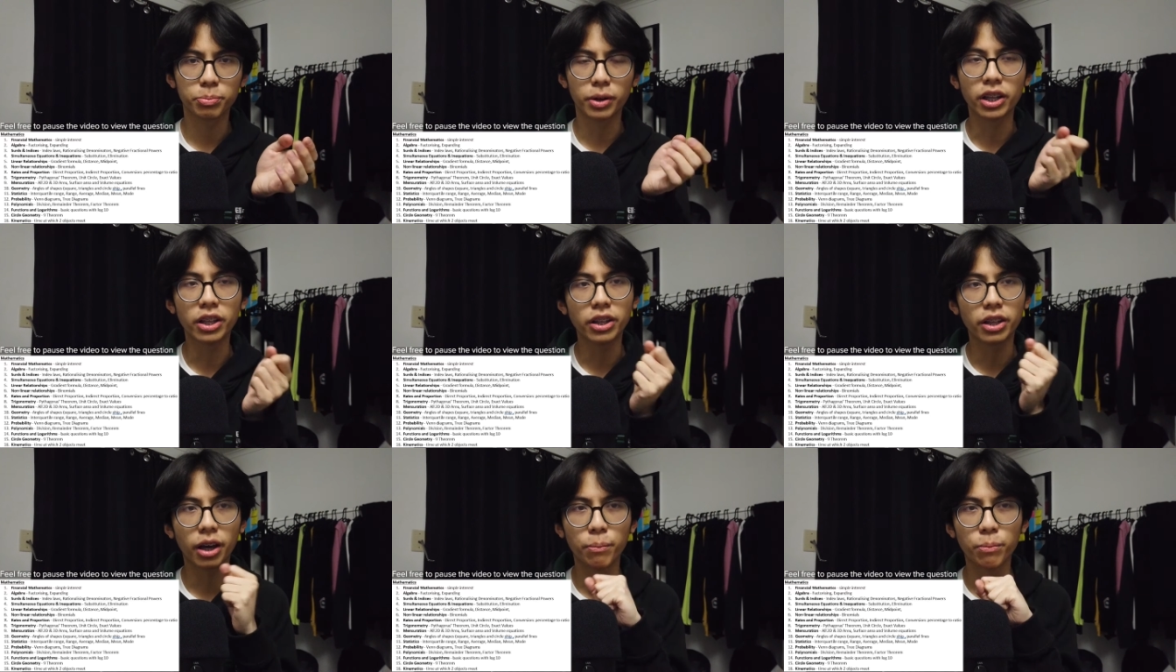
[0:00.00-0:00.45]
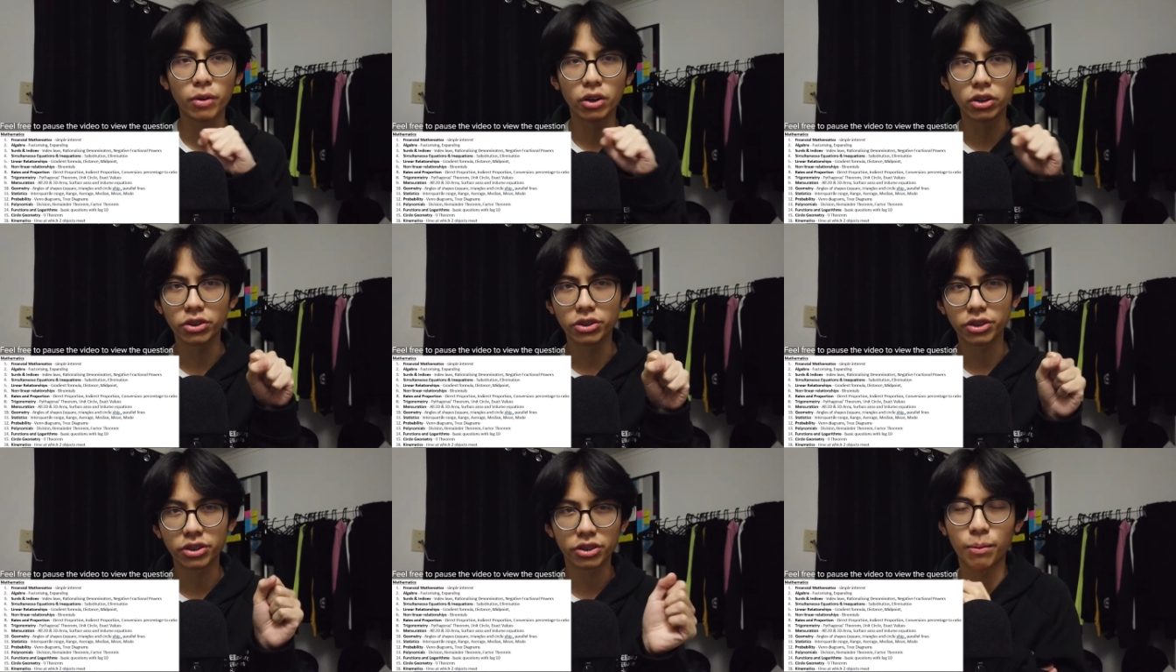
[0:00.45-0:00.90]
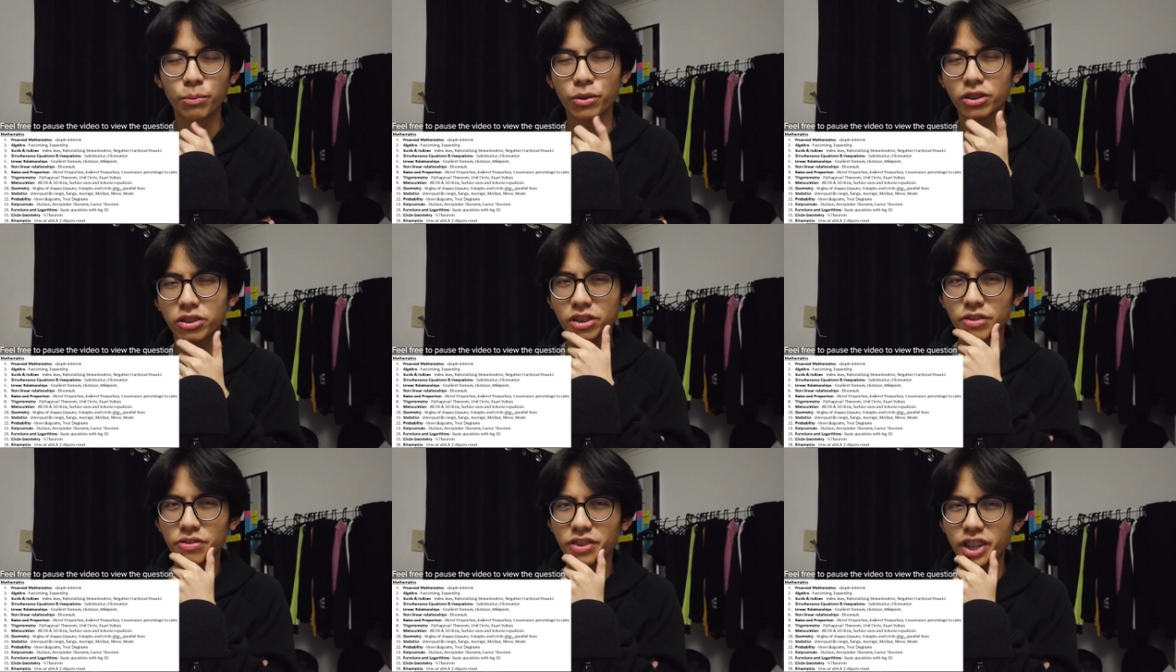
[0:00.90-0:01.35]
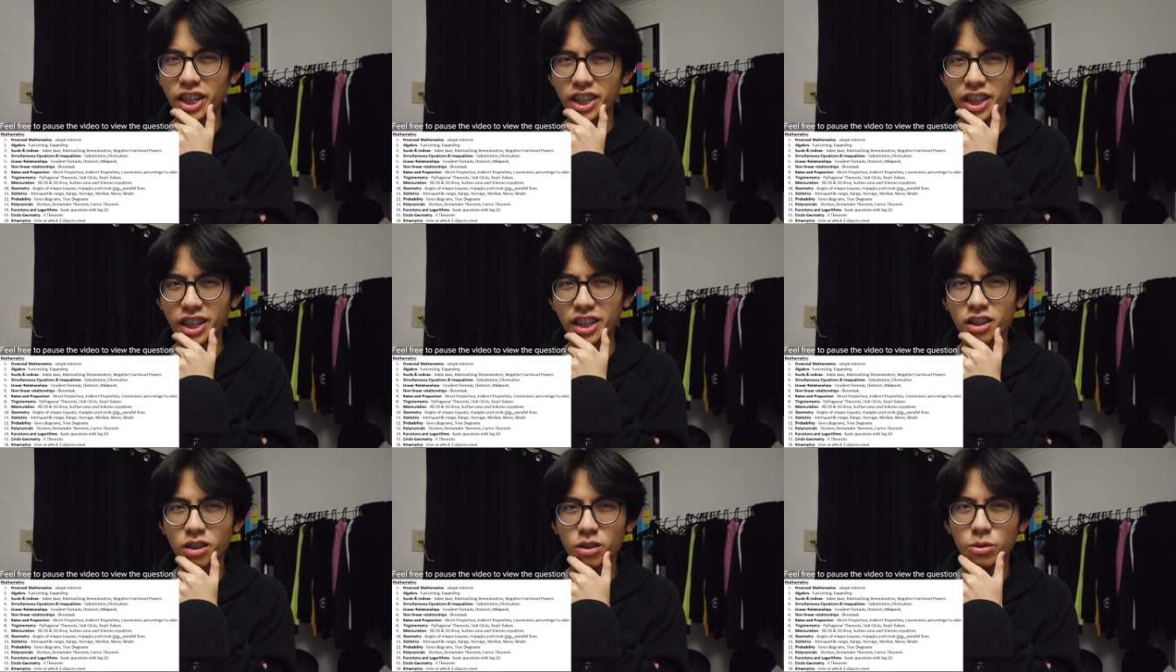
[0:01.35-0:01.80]
but I'm not I'm not sure if
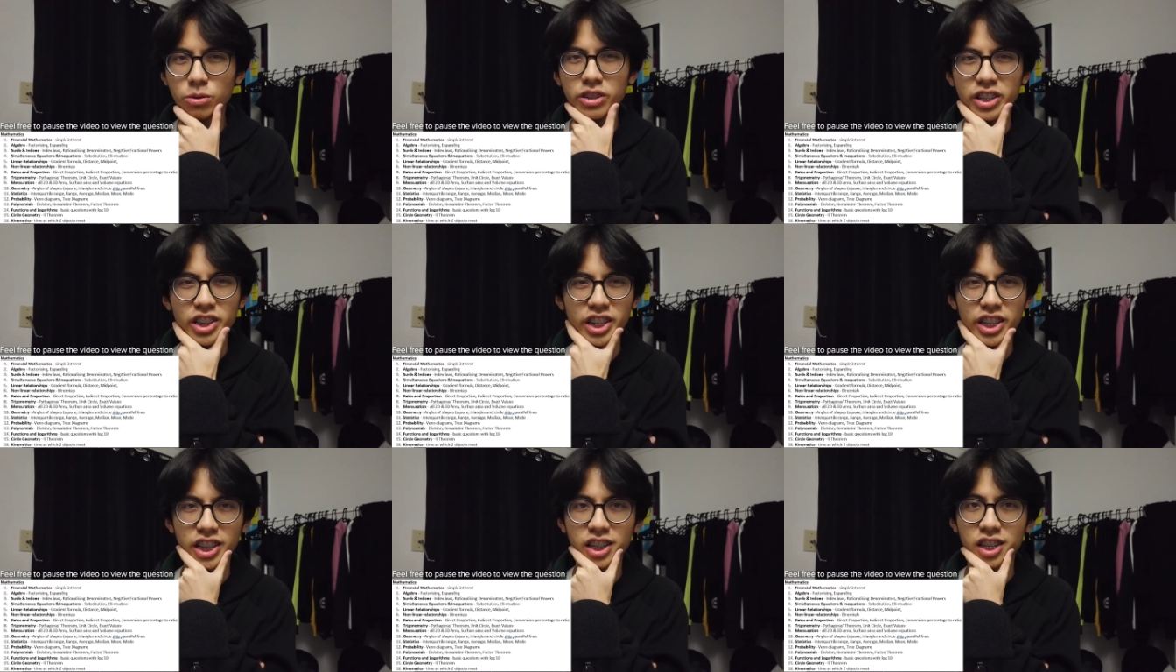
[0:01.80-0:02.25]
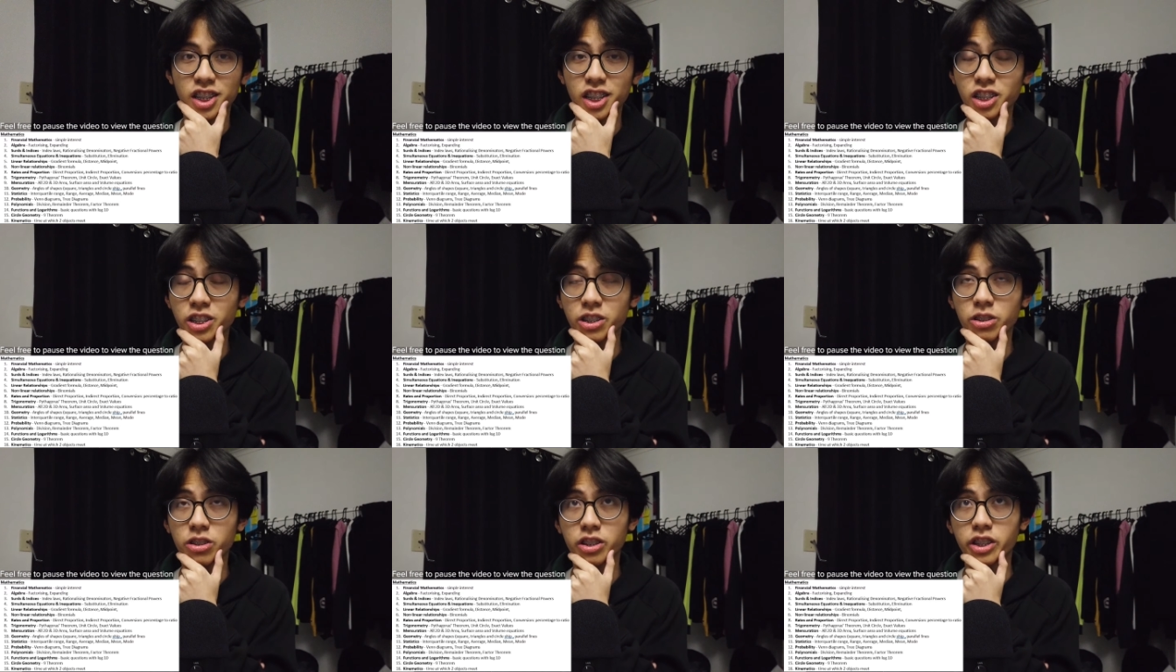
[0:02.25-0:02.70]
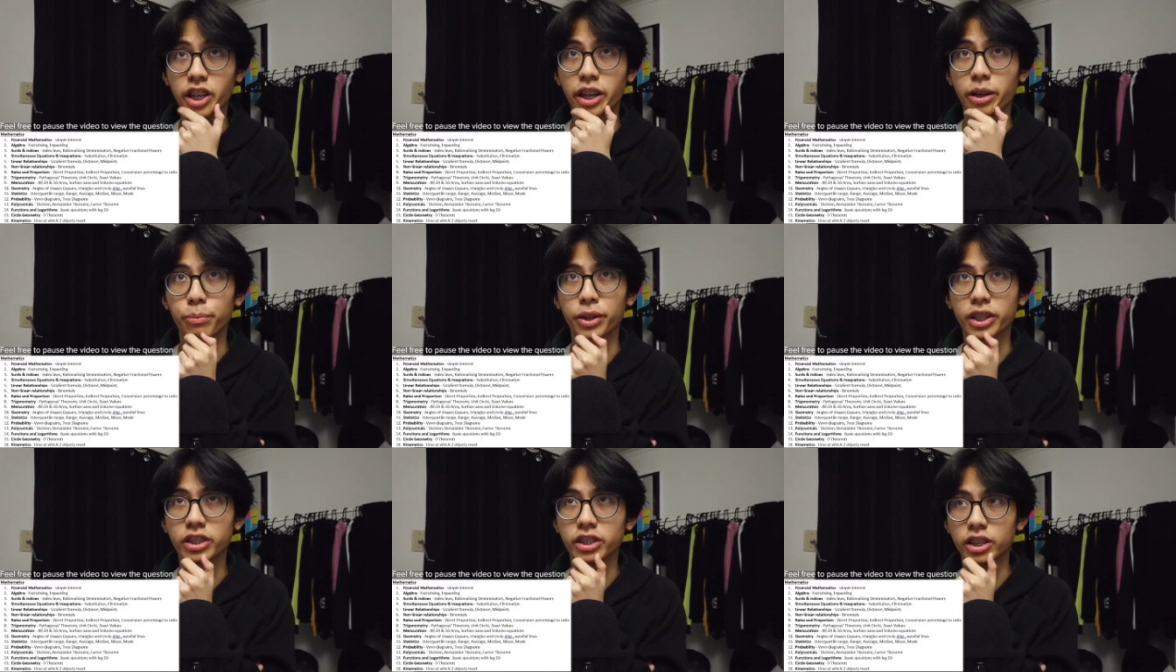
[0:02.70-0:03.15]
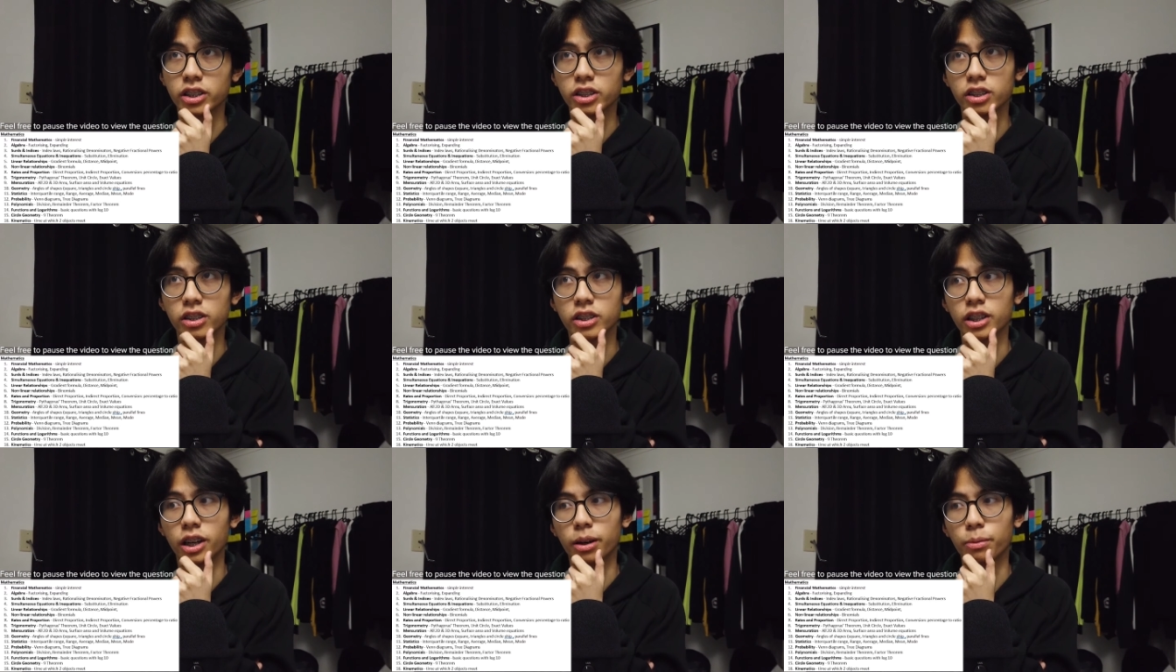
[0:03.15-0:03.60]
they included it in this year's
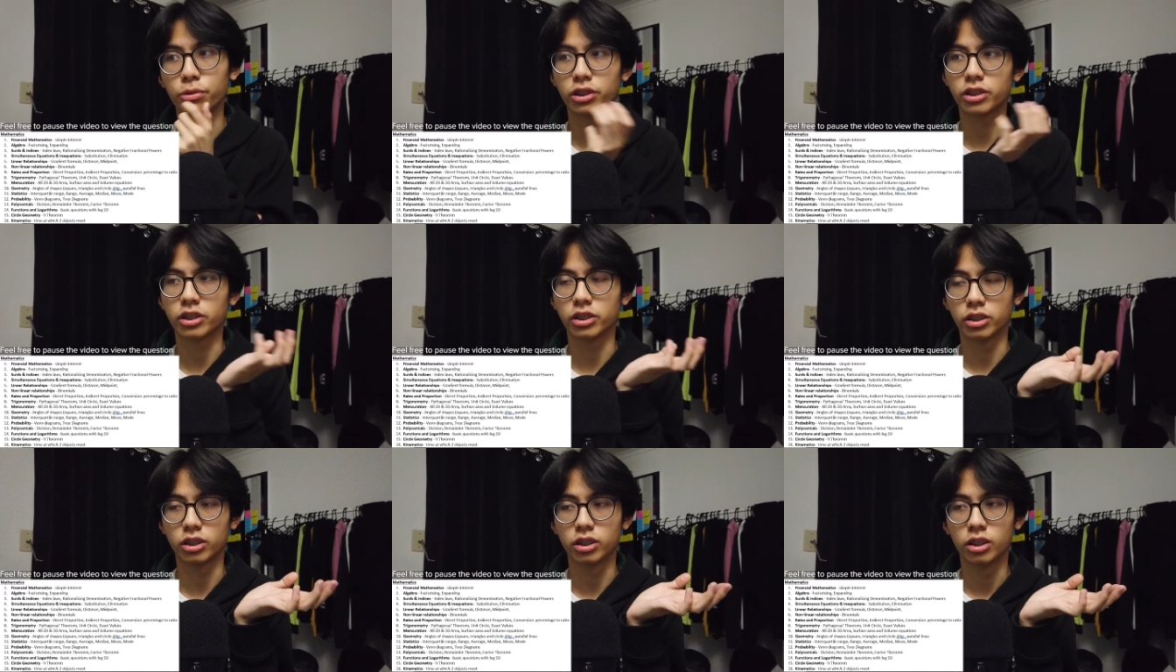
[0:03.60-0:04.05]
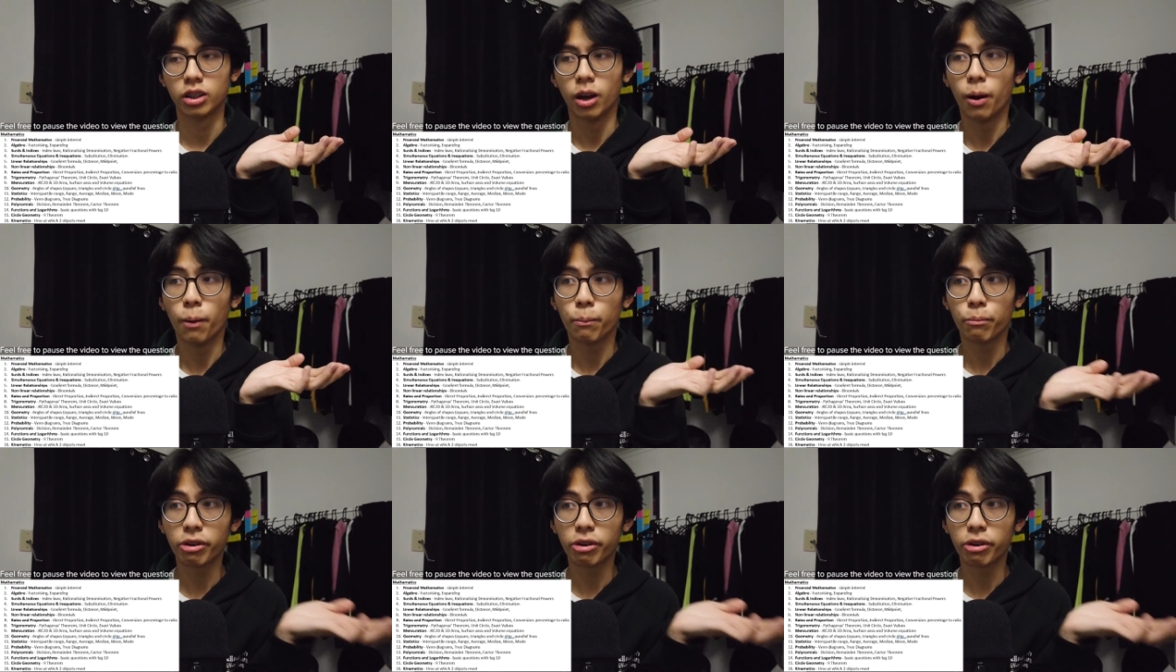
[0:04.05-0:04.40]
JMSS exam, which is